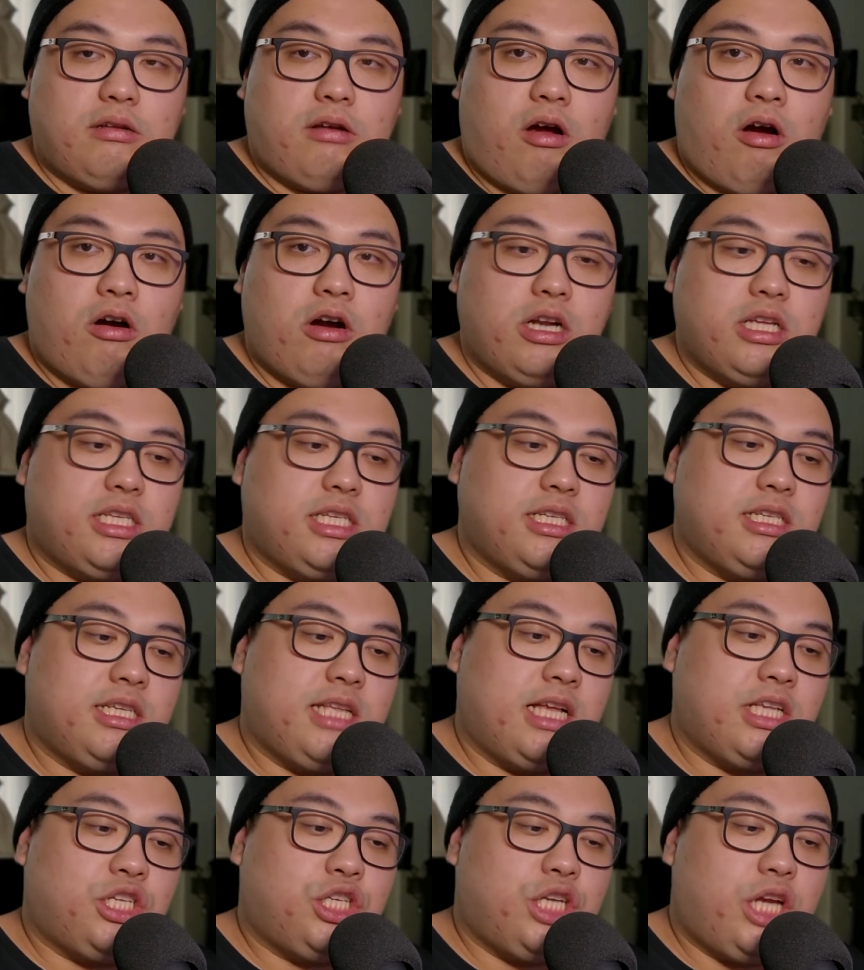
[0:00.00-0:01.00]
Artists
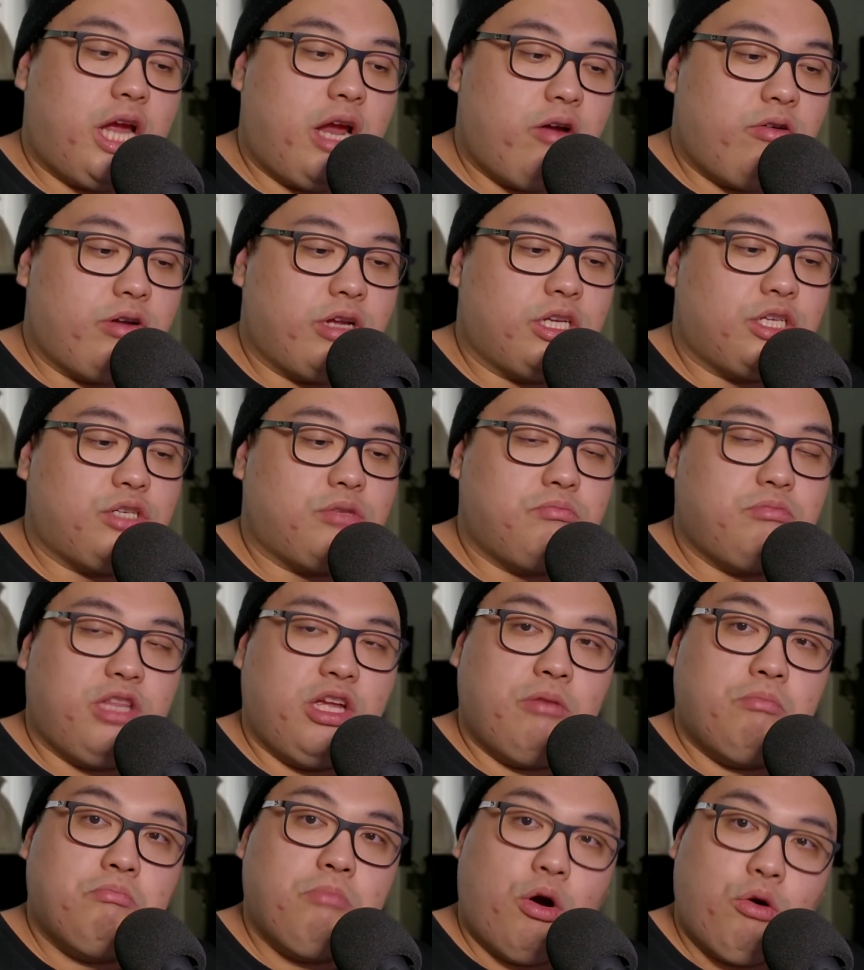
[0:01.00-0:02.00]
that cherish
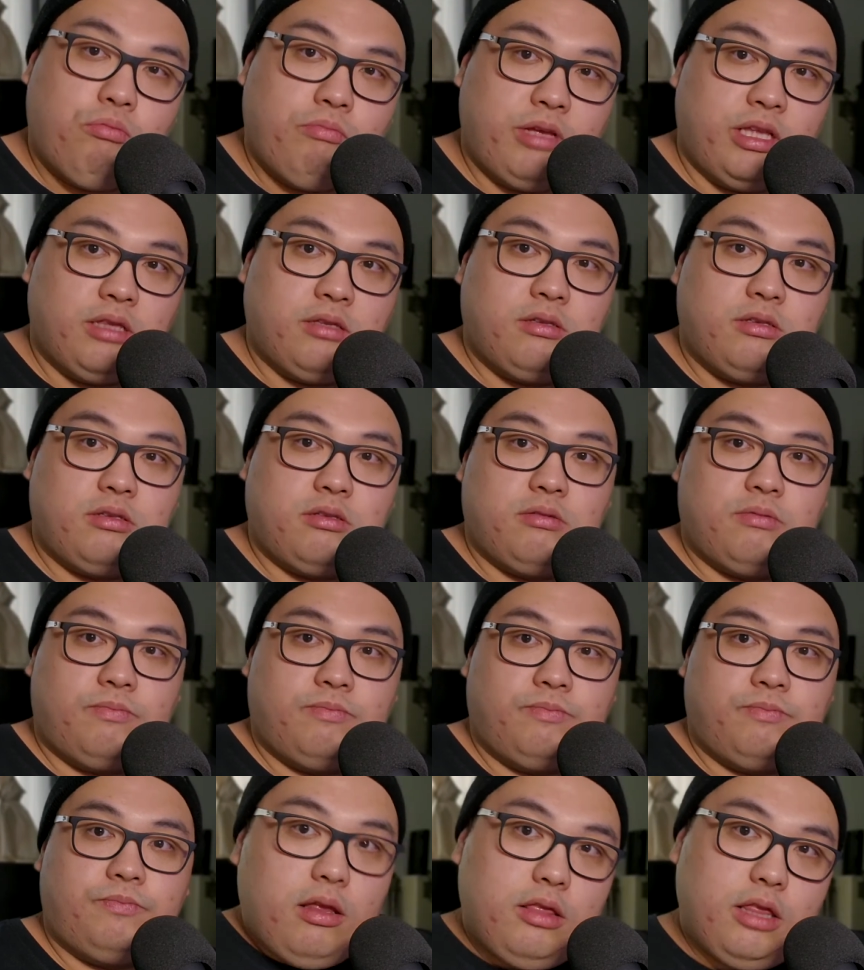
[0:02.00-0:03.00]
their moments.
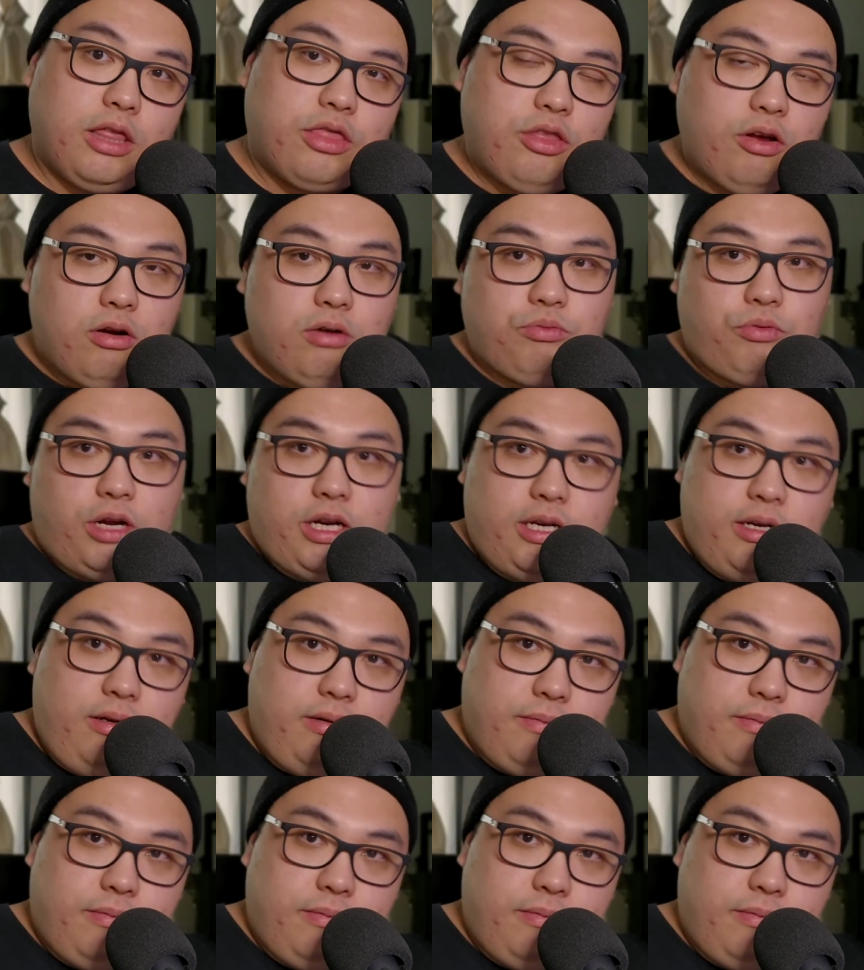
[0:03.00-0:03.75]
The third one